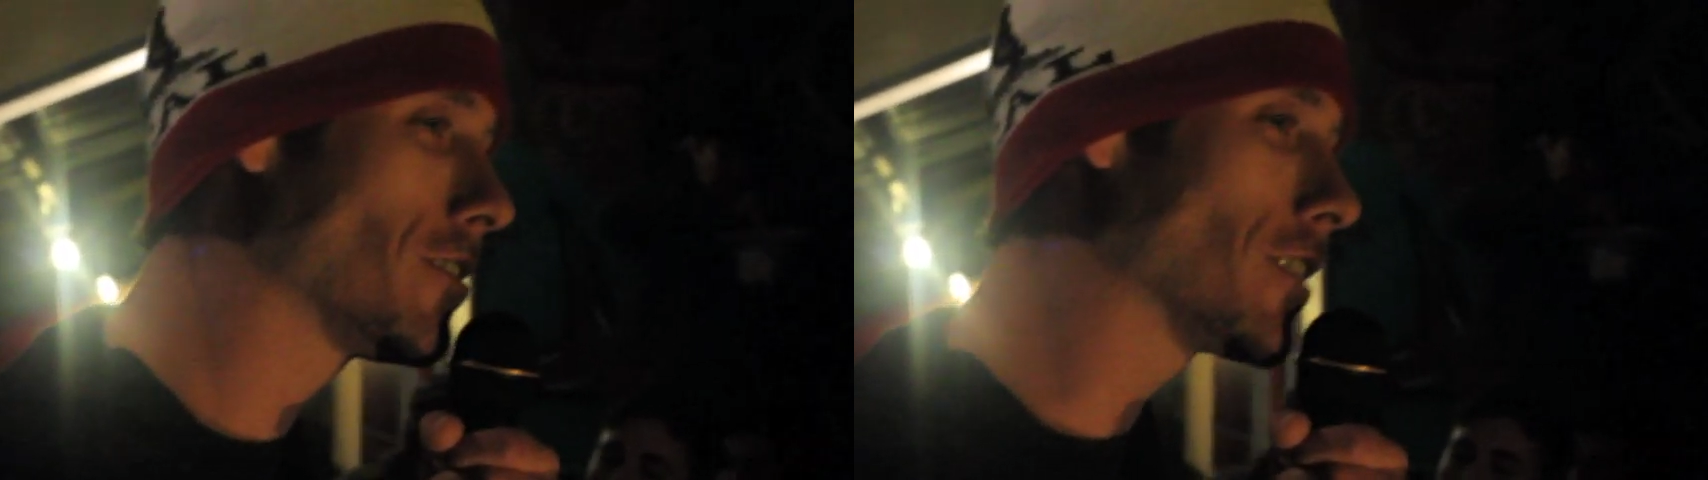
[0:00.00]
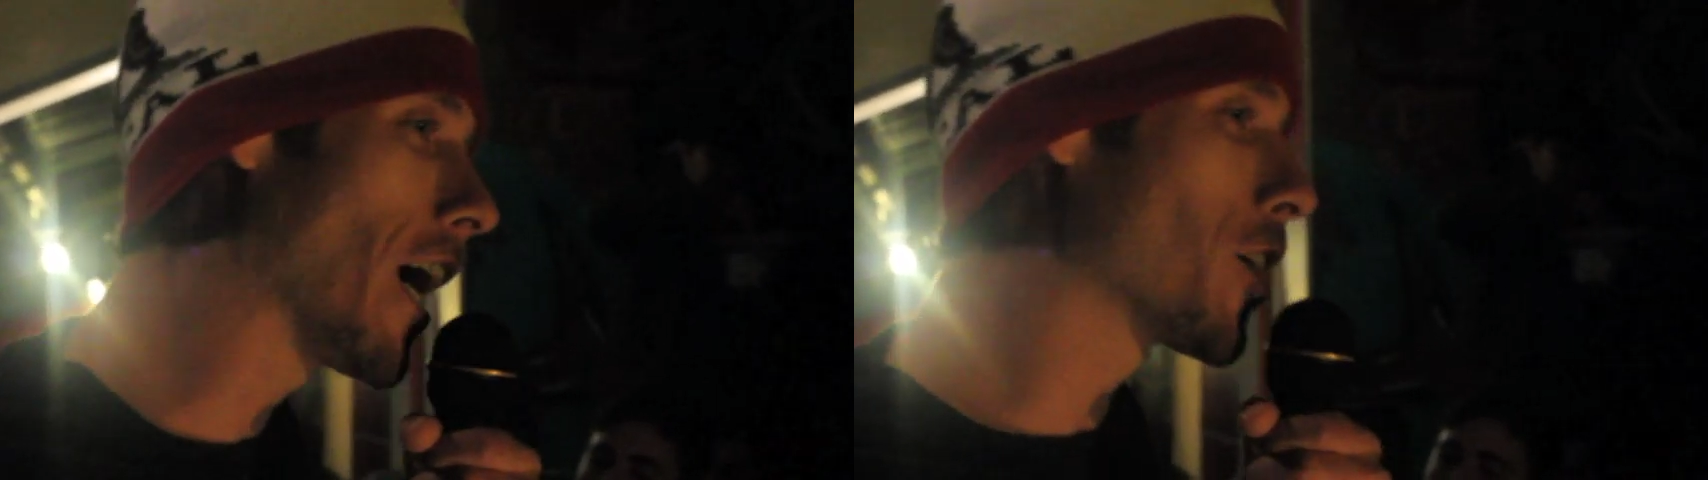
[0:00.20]

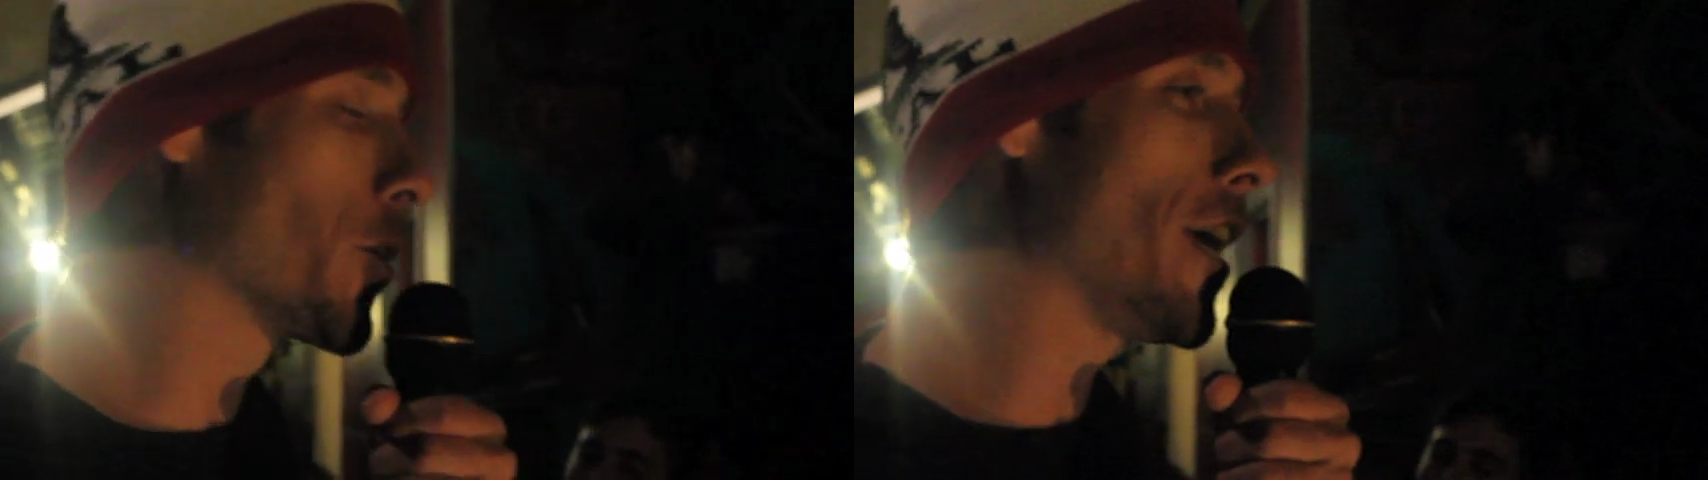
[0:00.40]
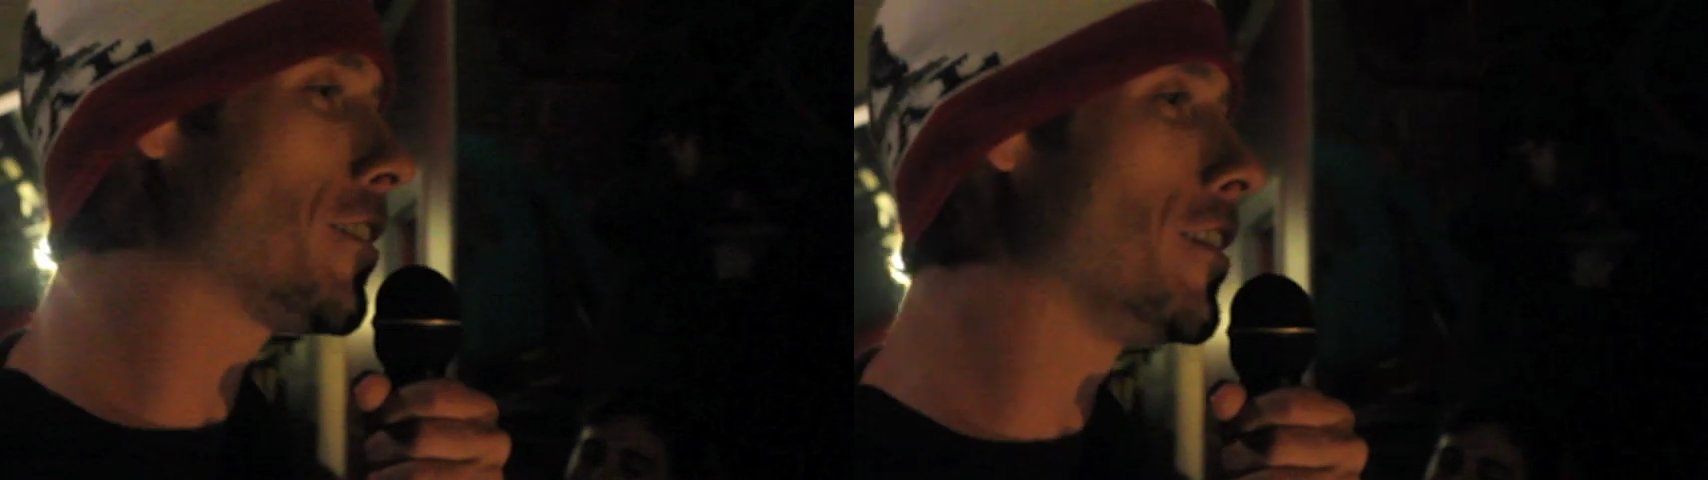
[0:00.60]
I
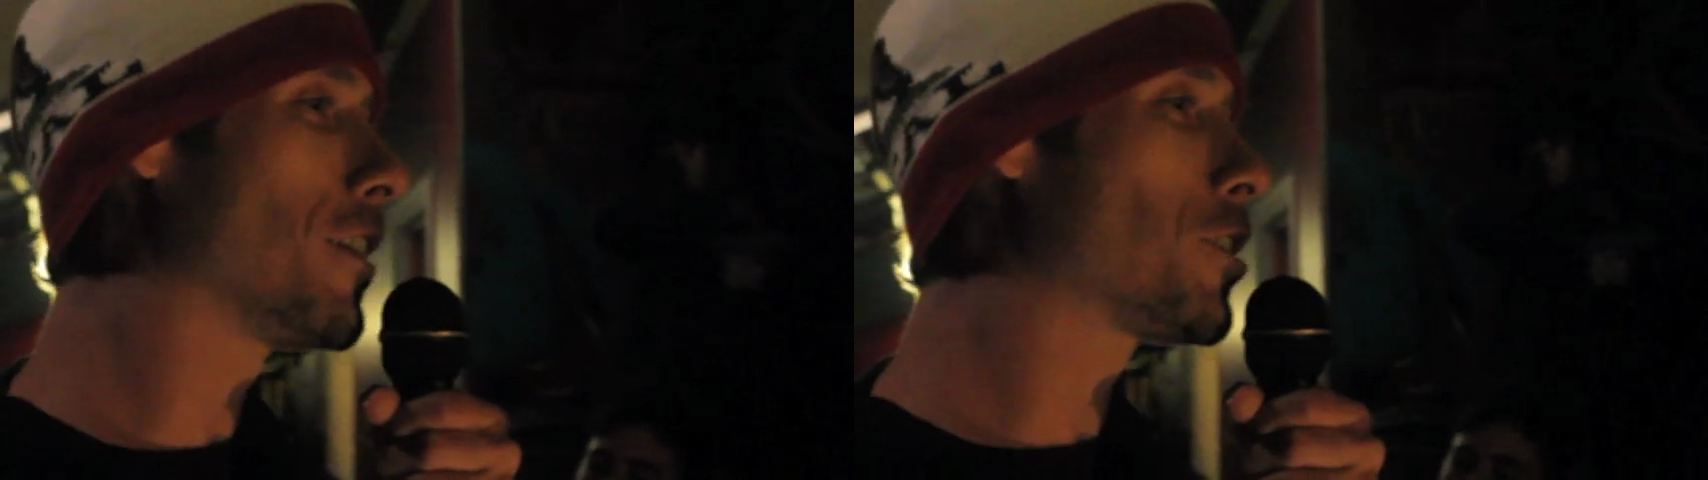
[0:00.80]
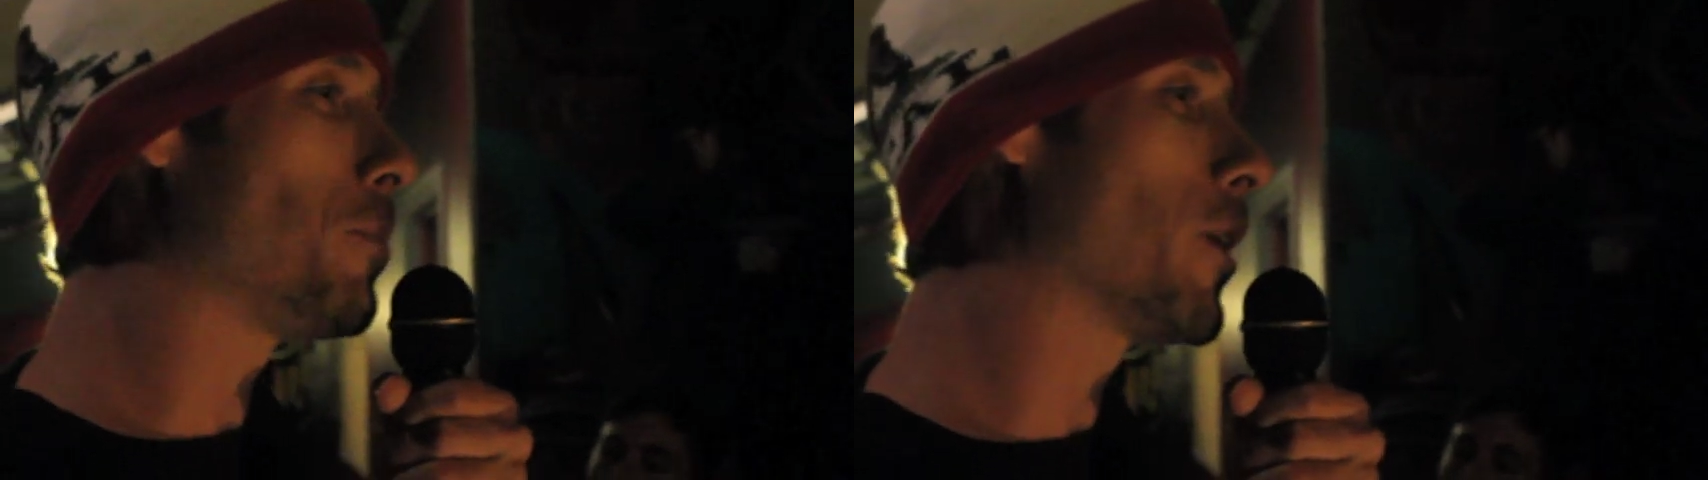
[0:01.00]
create the
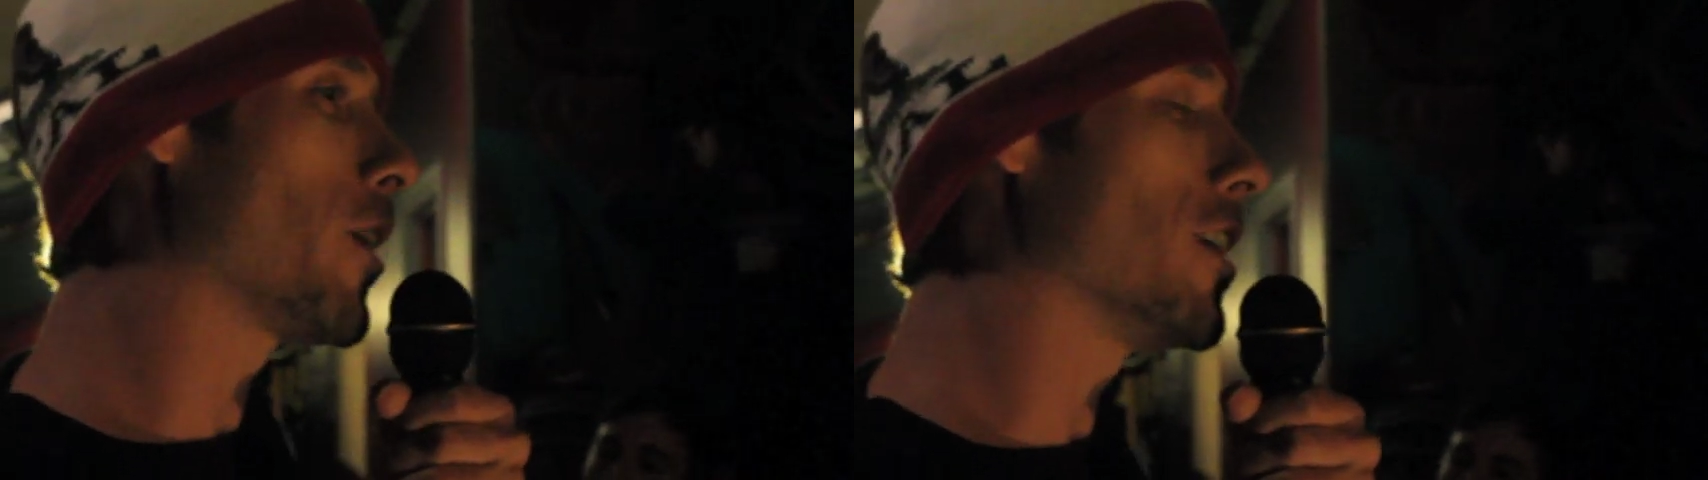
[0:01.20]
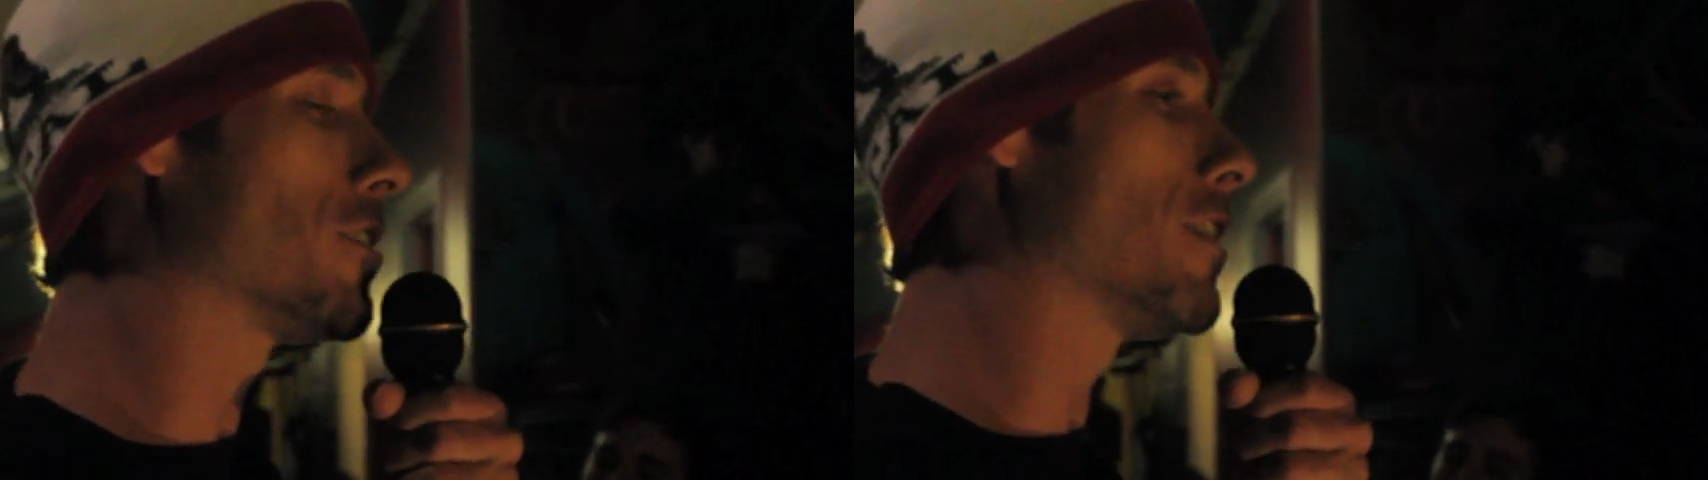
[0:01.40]

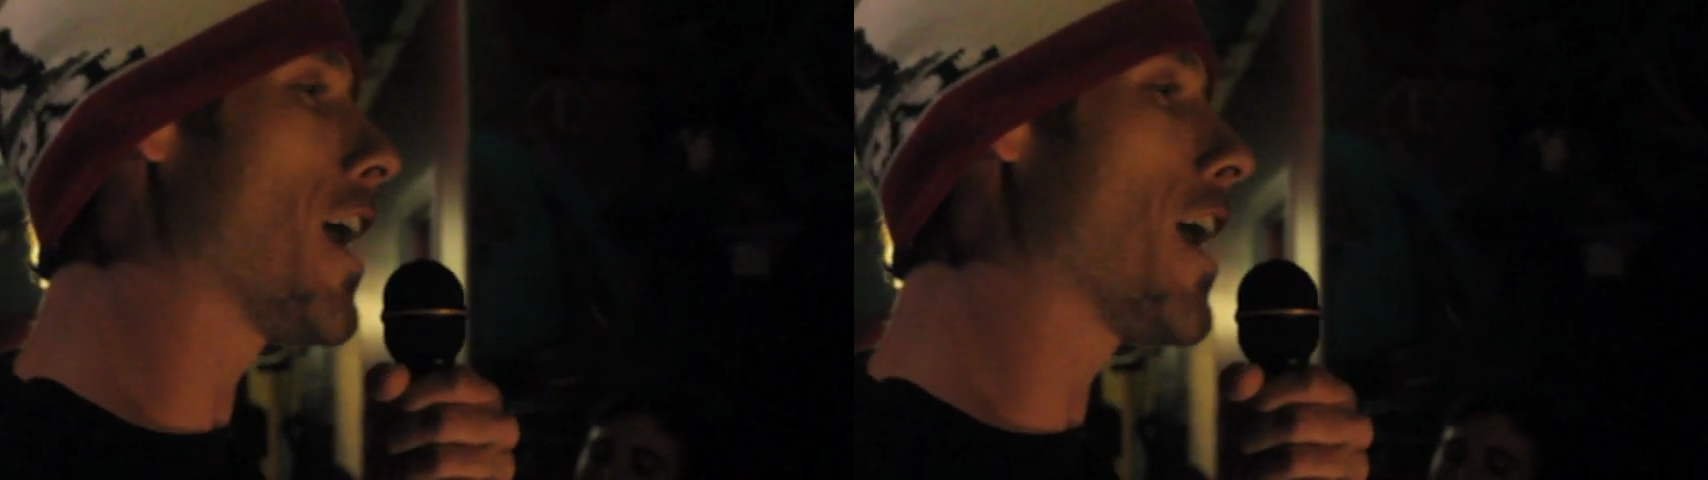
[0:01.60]
experience in